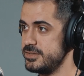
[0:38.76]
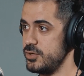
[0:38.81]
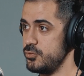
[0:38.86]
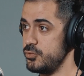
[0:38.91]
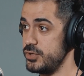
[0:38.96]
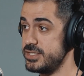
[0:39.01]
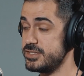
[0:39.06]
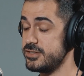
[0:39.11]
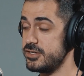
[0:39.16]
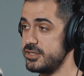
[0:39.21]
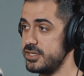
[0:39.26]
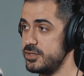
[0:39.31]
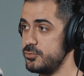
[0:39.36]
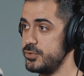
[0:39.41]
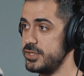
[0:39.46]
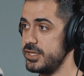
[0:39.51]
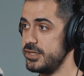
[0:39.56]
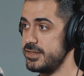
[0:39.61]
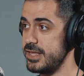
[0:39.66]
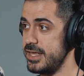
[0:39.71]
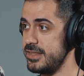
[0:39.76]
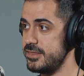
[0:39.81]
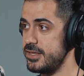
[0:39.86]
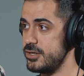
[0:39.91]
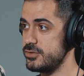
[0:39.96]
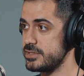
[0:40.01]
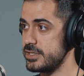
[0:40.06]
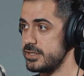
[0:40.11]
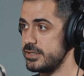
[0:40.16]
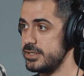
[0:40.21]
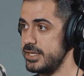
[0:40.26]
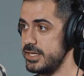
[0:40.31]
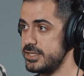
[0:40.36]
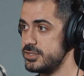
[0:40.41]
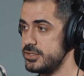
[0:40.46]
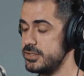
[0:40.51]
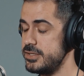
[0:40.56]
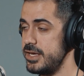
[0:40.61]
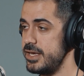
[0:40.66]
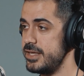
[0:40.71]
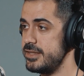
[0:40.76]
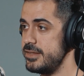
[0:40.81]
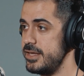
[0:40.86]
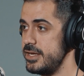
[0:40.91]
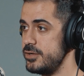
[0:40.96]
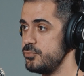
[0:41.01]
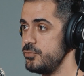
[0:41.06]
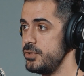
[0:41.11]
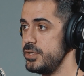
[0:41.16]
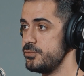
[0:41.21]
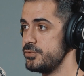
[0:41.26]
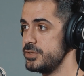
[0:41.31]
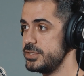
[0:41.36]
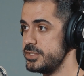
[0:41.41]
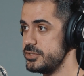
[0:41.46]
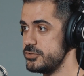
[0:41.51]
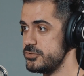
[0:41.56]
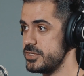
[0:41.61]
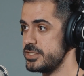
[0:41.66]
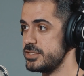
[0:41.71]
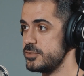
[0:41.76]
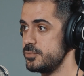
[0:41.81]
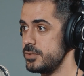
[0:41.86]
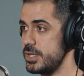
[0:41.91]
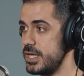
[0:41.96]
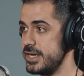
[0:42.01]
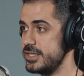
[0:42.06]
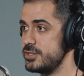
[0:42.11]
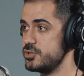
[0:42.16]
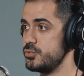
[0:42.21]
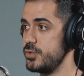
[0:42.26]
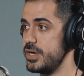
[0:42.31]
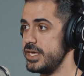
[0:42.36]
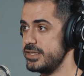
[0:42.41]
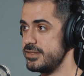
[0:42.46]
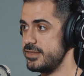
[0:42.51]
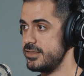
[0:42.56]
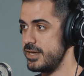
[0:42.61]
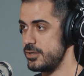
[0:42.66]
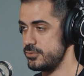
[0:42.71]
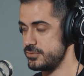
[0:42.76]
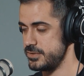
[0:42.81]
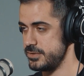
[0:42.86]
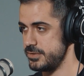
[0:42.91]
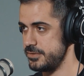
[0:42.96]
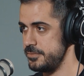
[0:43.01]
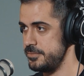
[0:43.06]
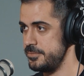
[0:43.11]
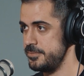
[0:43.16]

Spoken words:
So we started with a 10,000 collection and then we reduced the supply to 8,000.